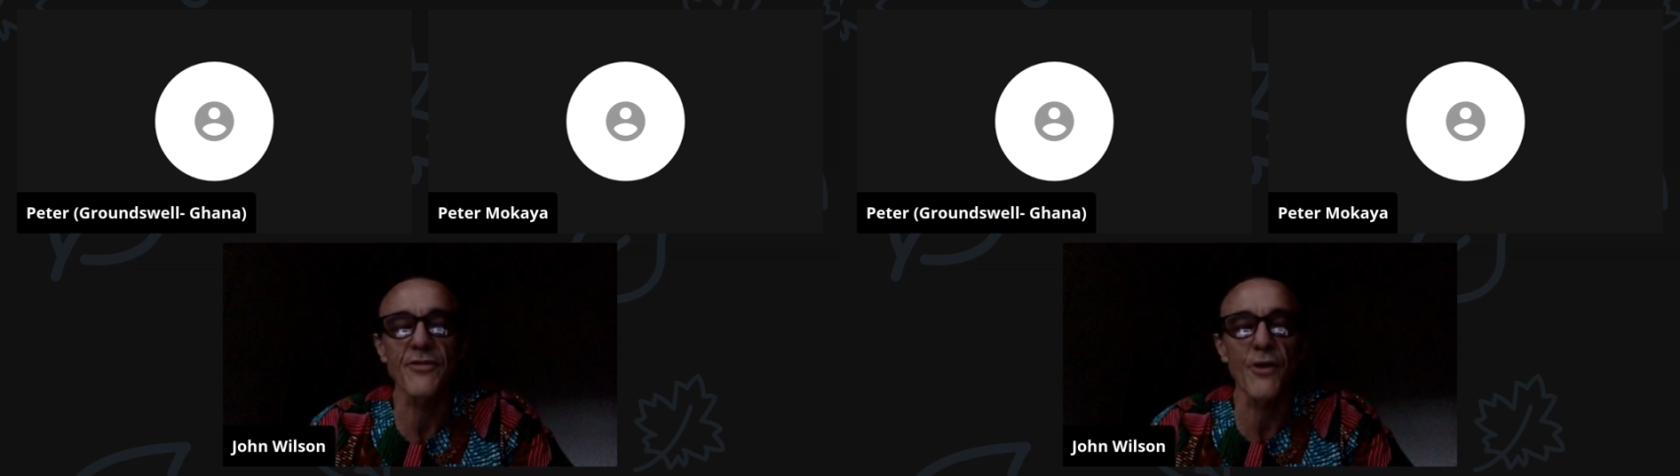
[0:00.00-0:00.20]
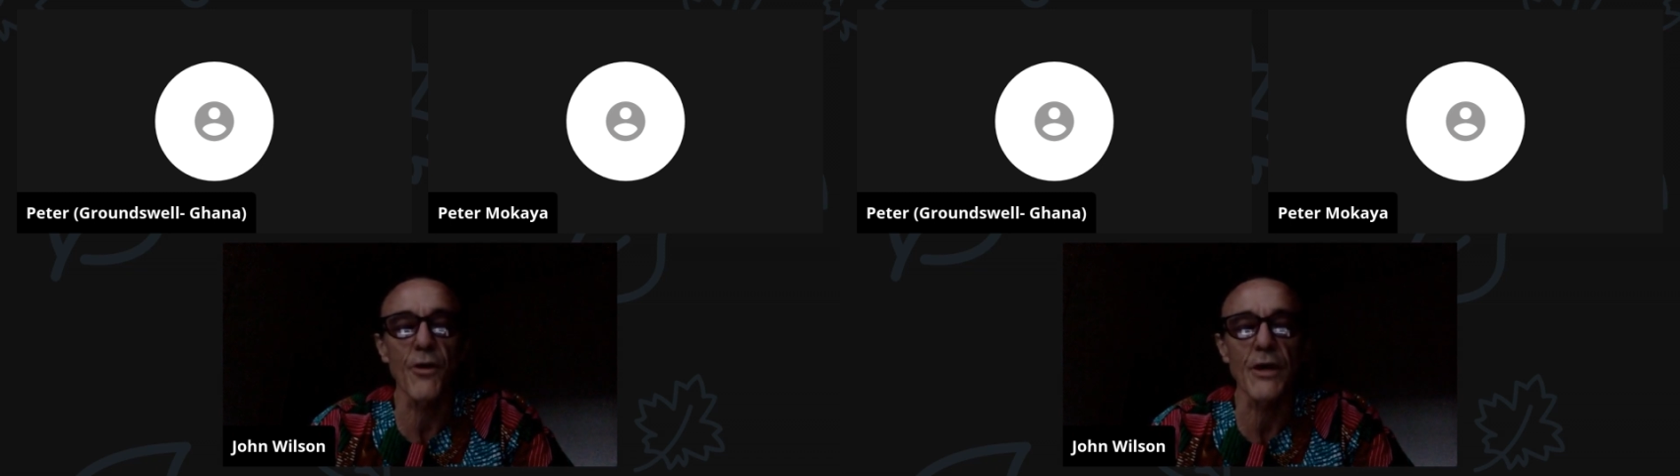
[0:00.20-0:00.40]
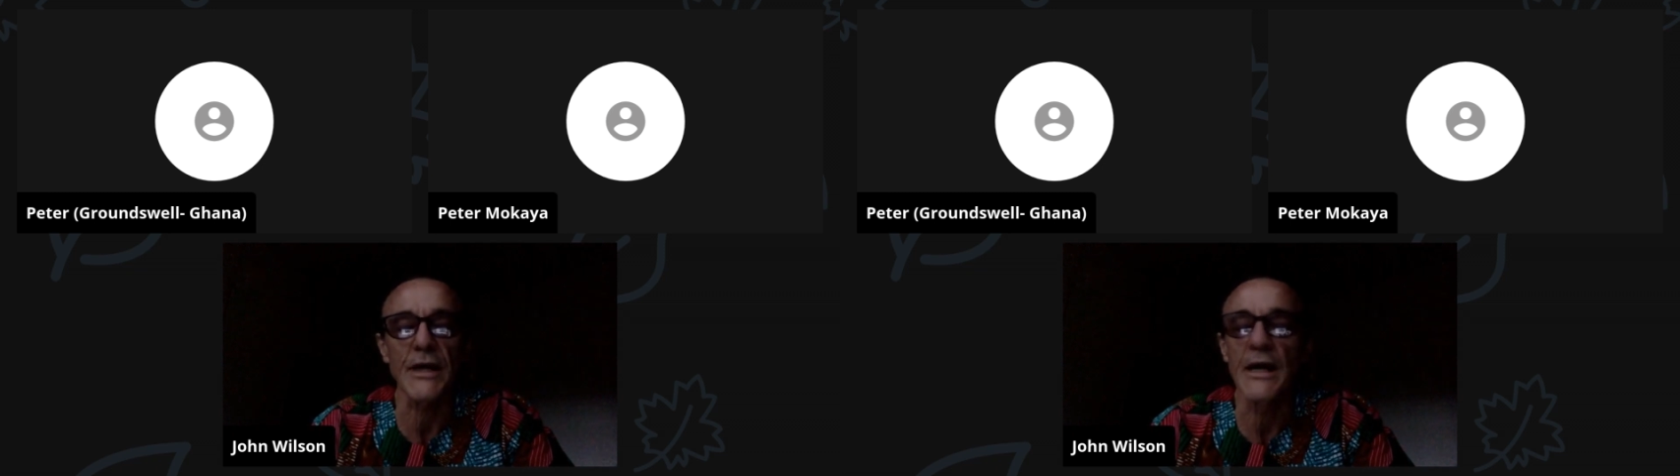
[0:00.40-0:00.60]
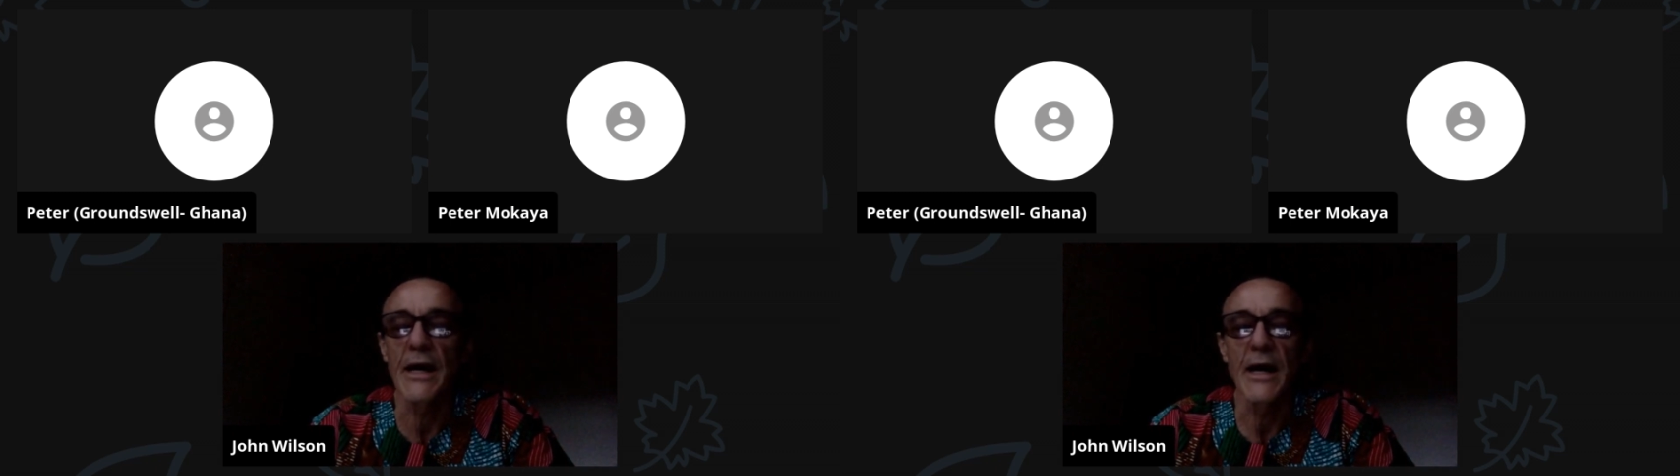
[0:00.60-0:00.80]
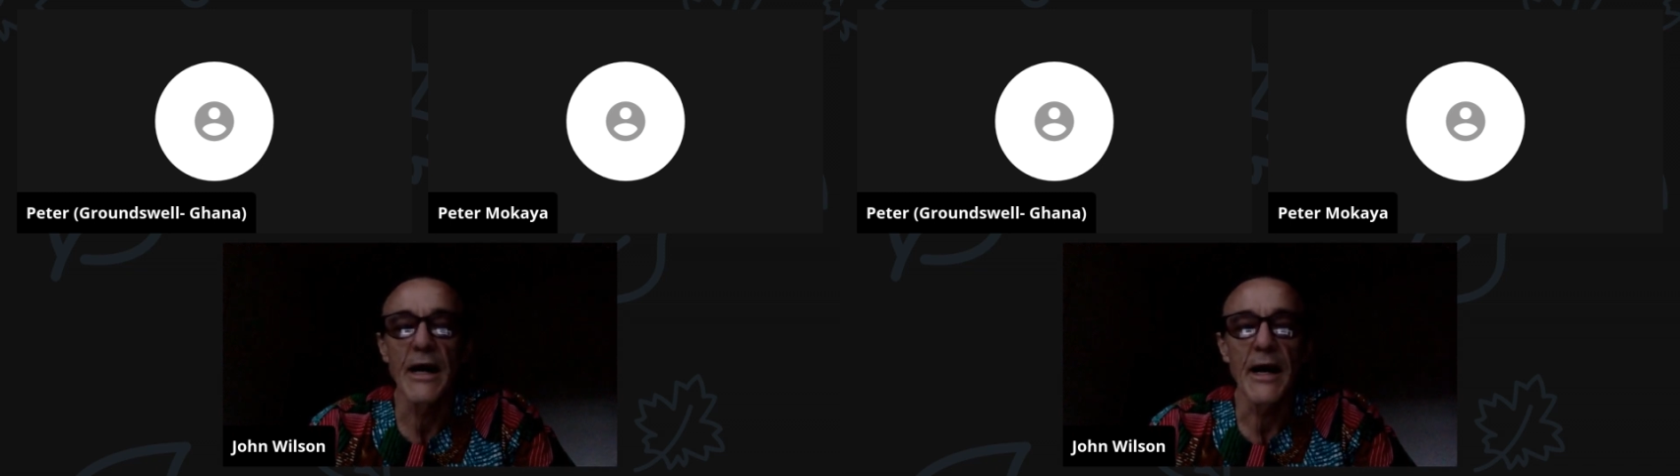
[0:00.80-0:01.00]
so
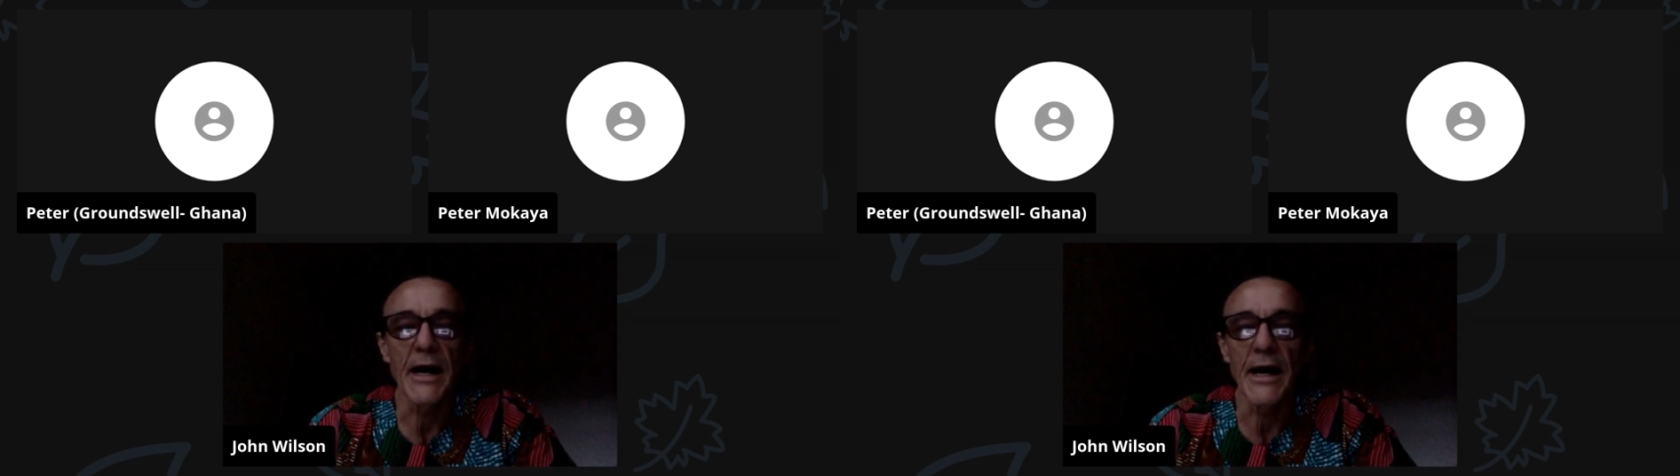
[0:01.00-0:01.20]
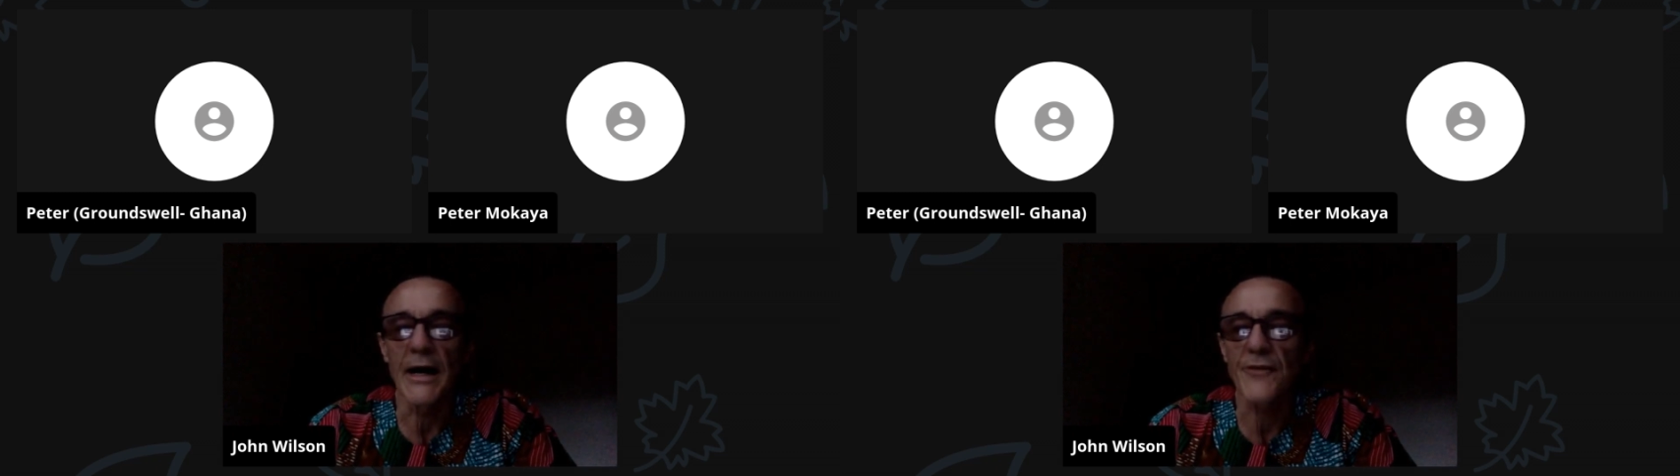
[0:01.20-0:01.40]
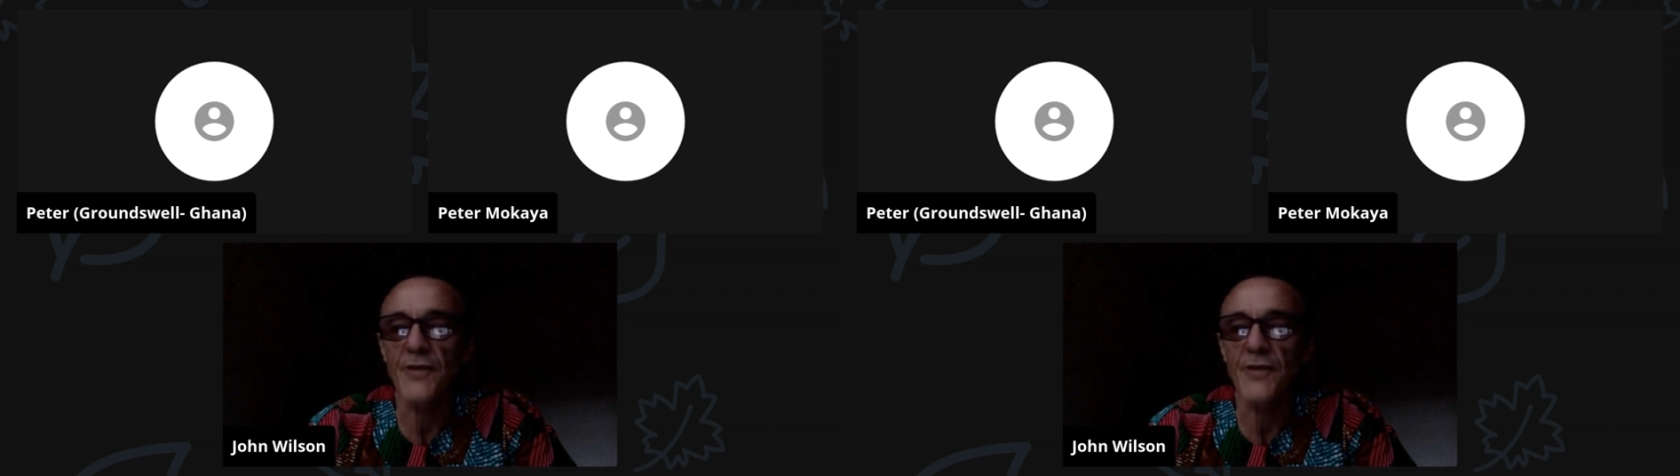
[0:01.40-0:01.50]
on.